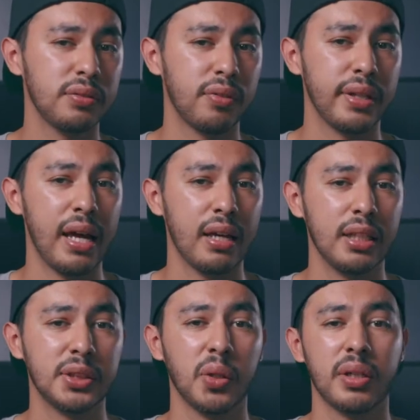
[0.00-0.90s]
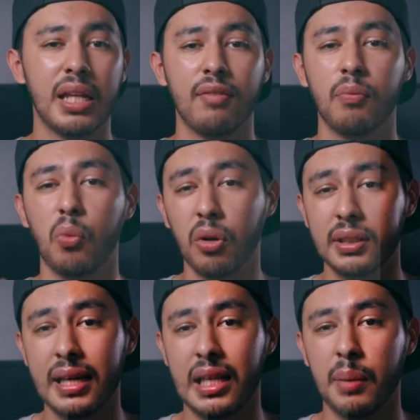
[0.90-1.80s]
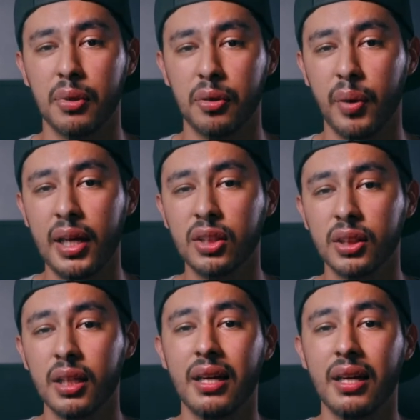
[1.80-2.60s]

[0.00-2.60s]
for that is so I can have more dynamic range